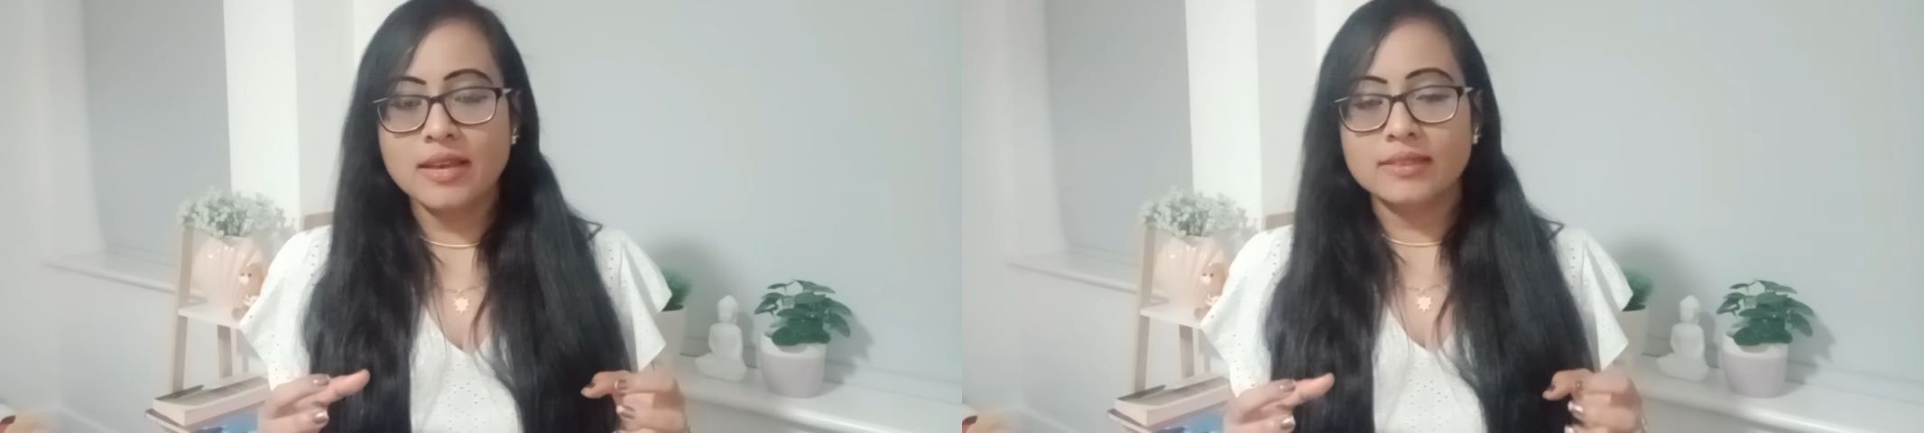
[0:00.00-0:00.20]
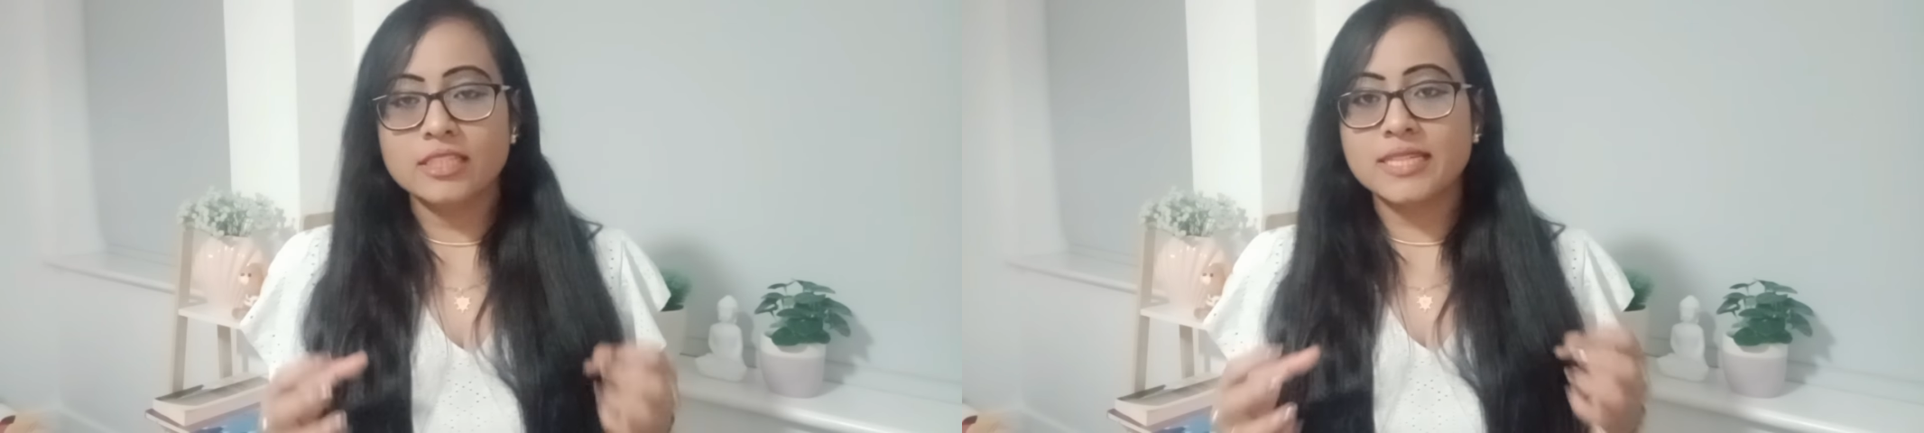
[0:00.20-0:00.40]

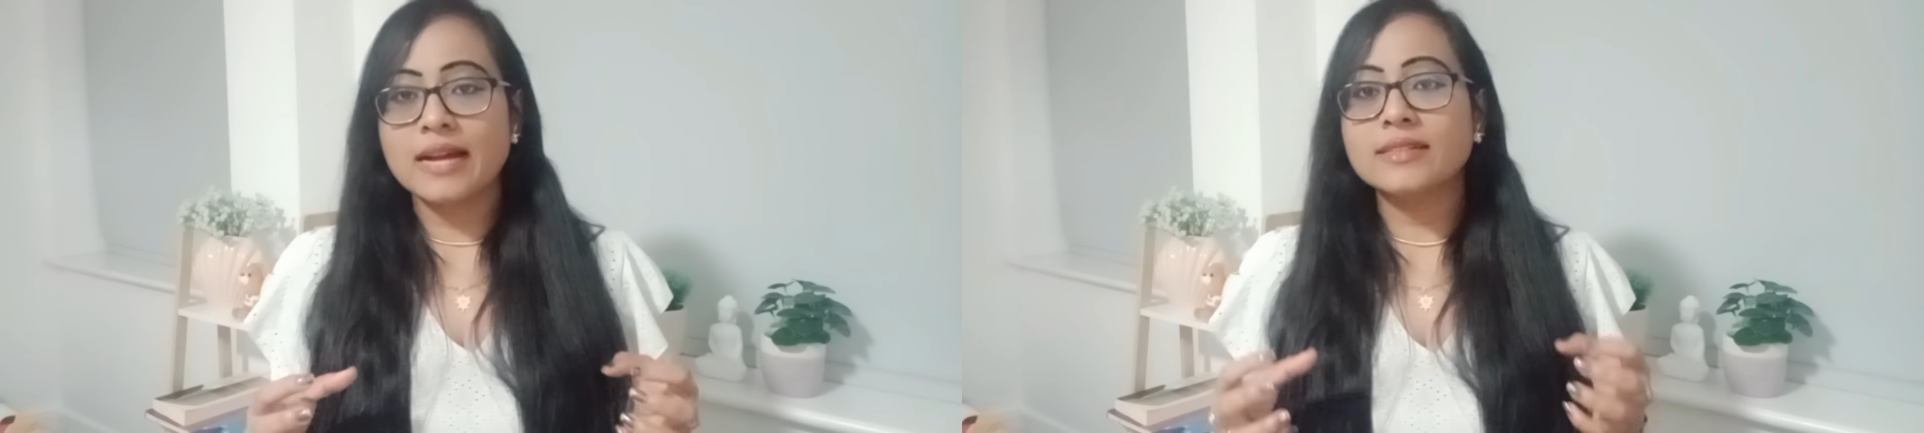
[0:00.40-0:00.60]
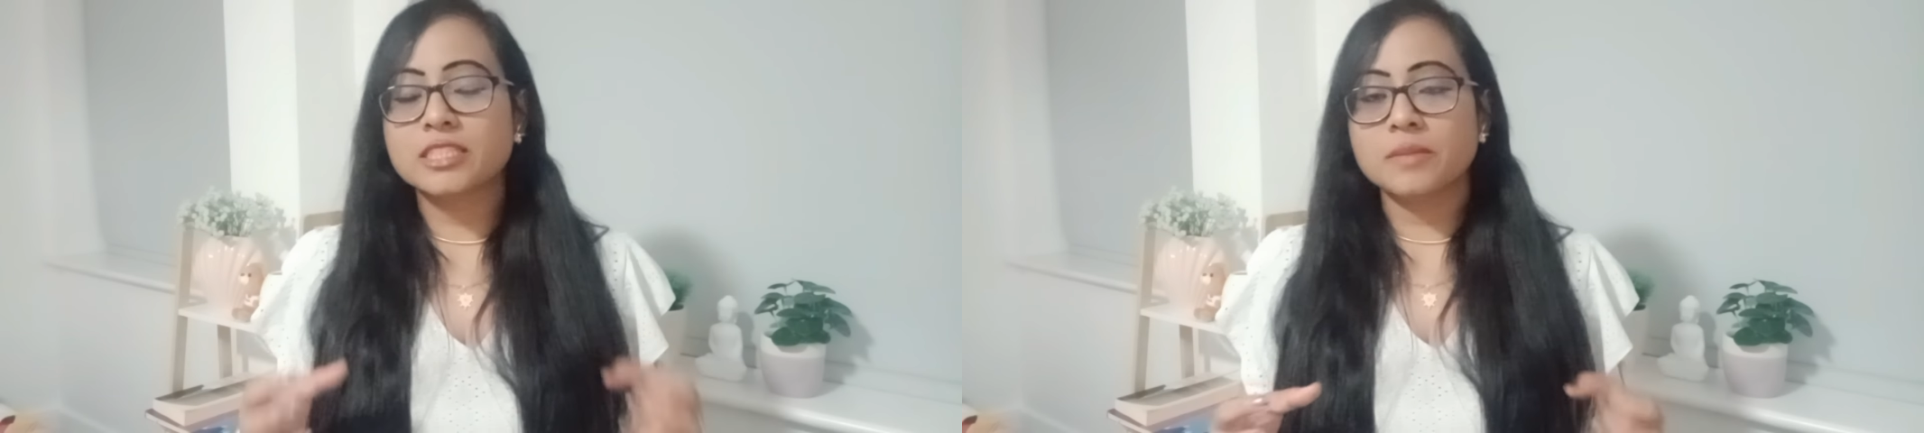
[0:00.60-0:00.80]
The chat
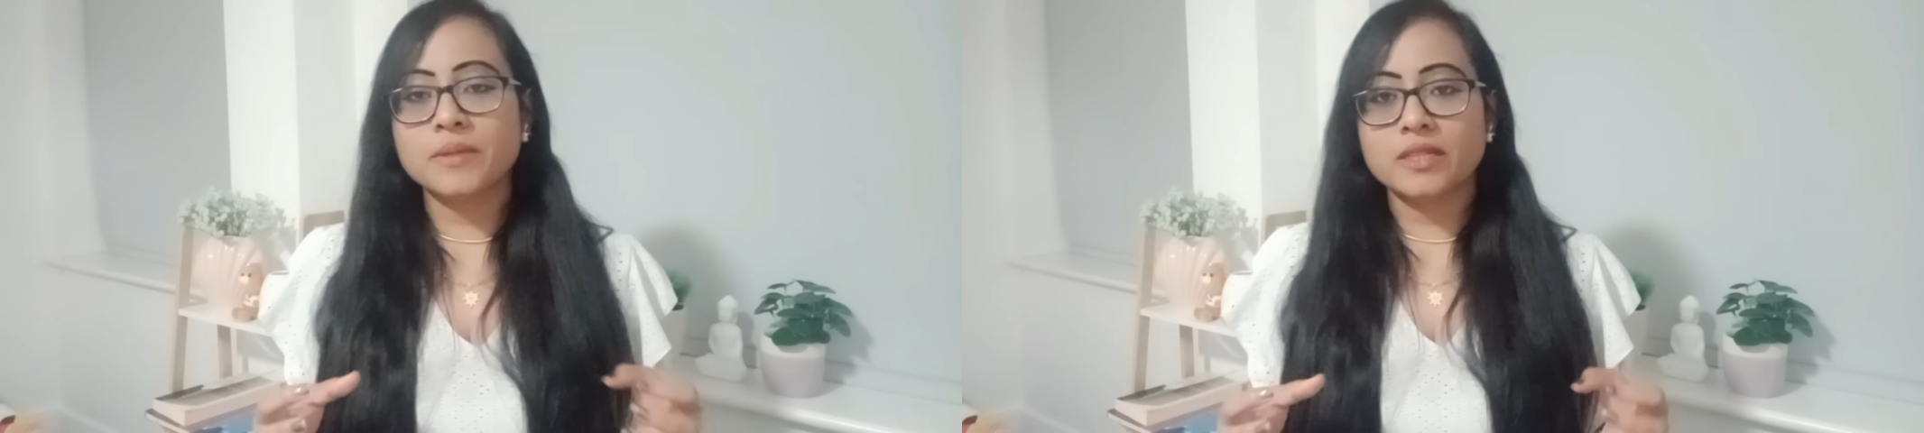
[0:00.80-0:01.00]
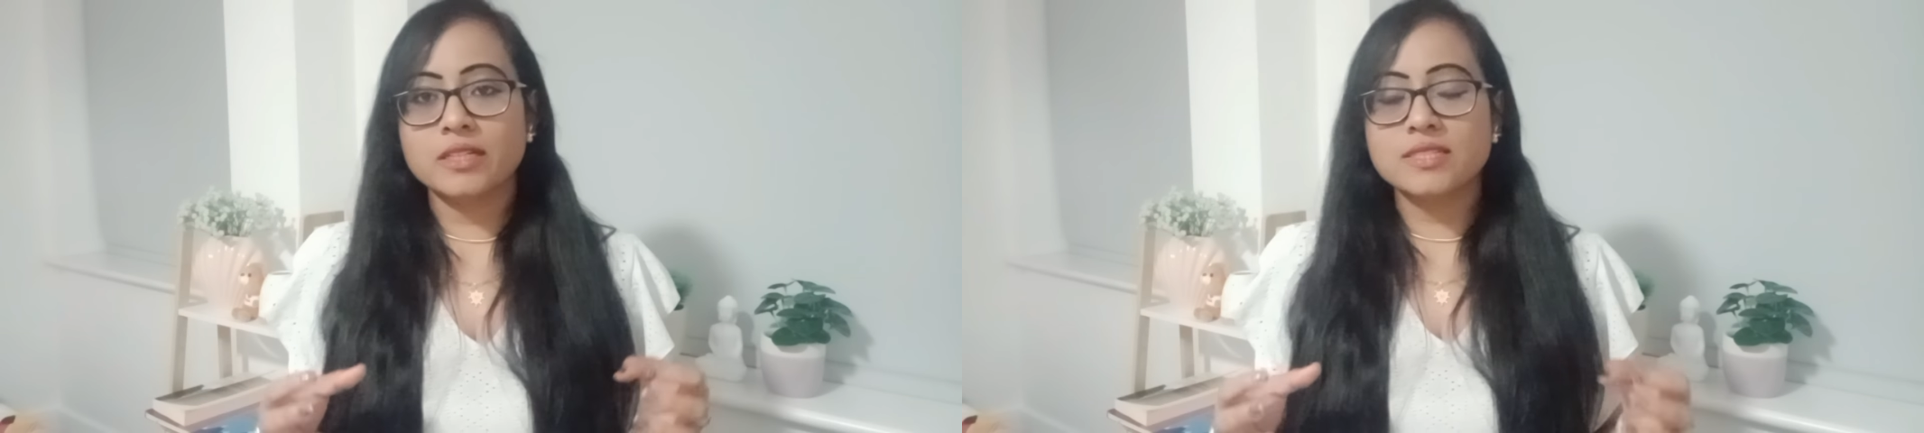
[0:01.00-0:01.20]

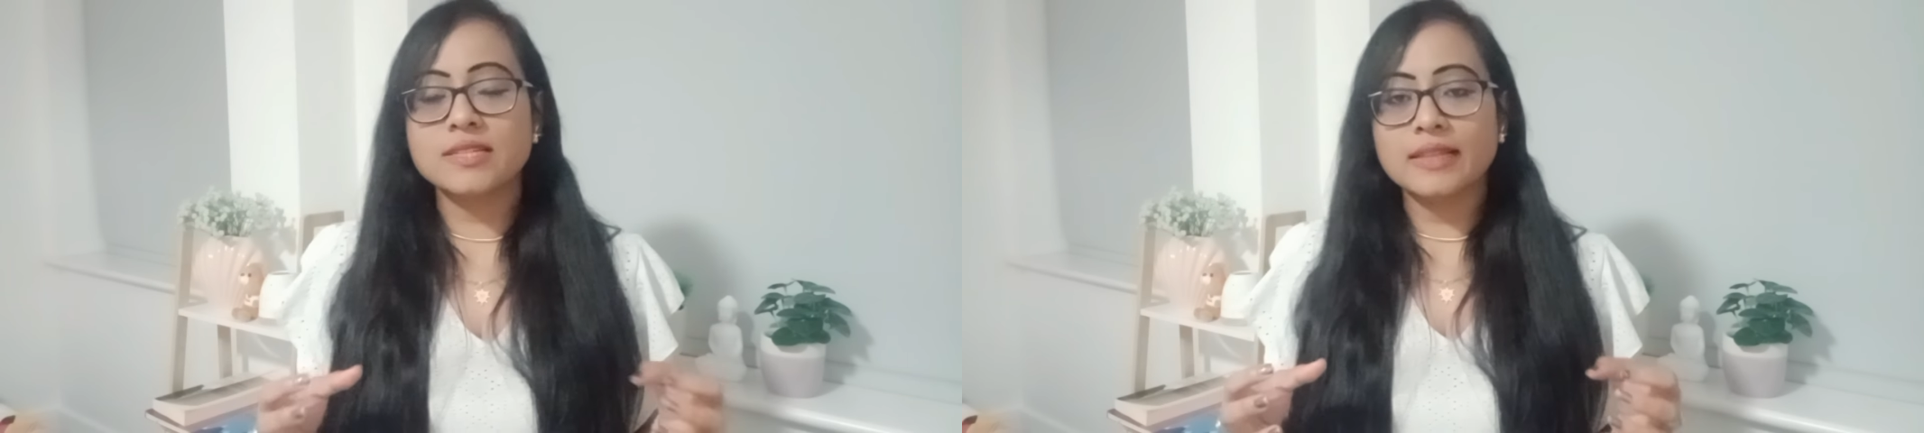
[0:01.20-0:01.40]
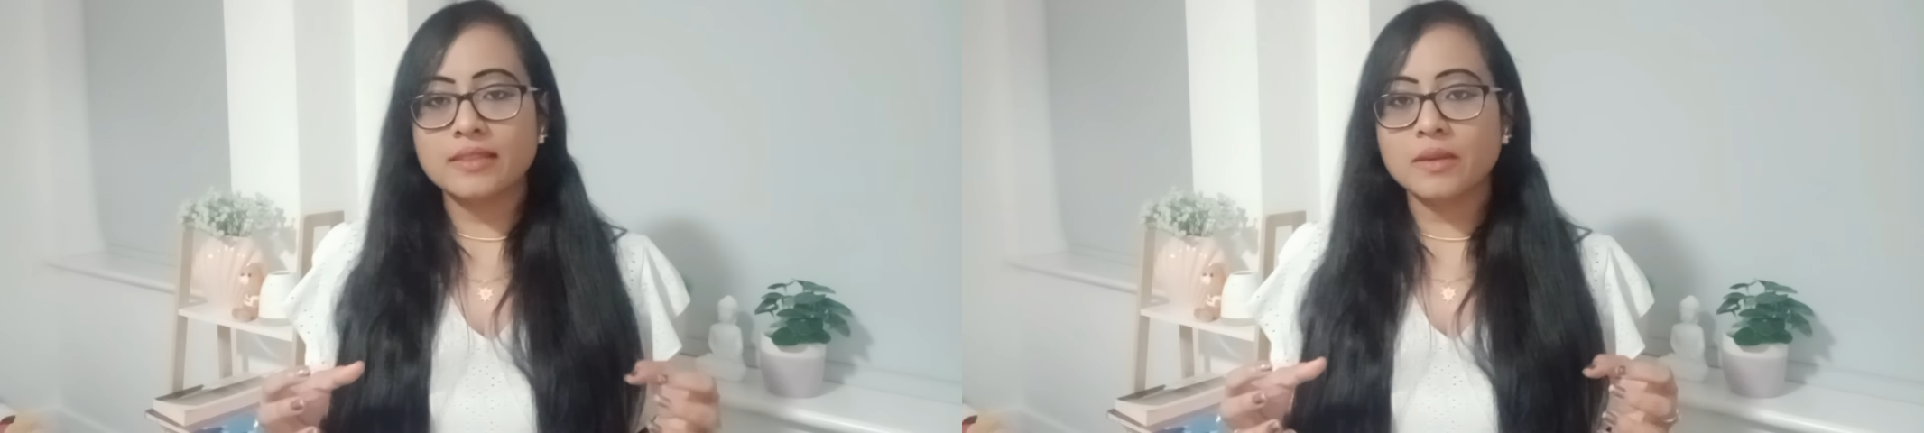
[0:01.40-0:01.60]
gpt is
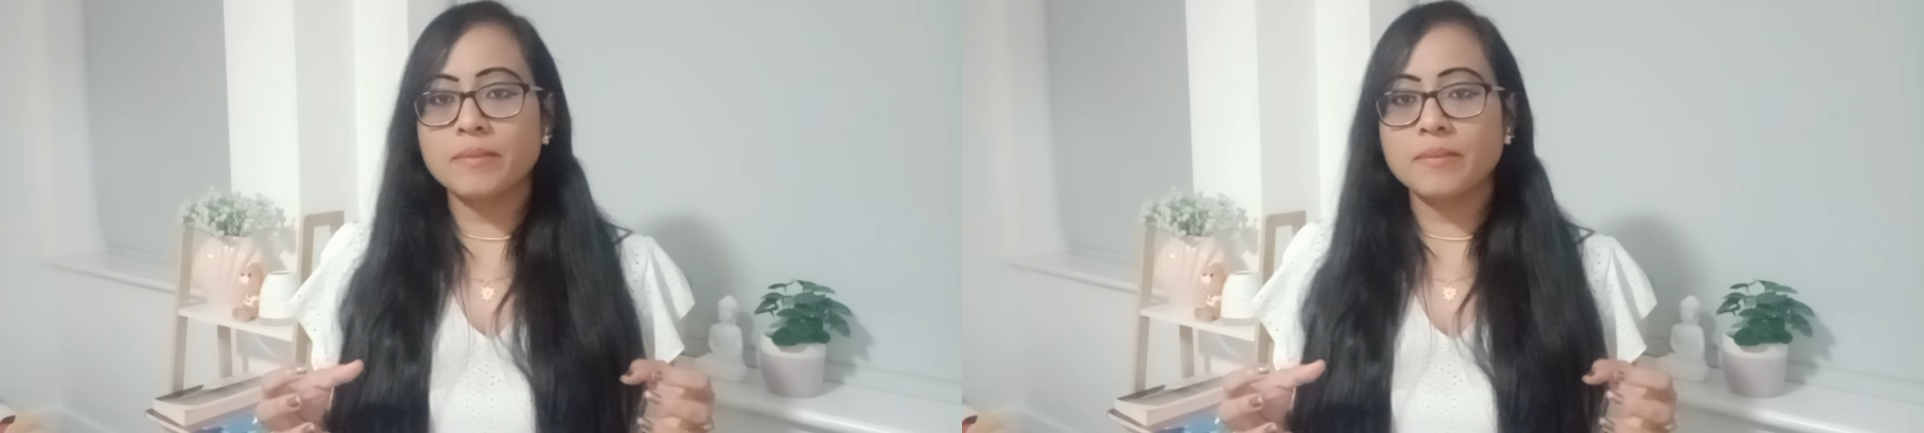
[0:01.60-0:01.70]
nothing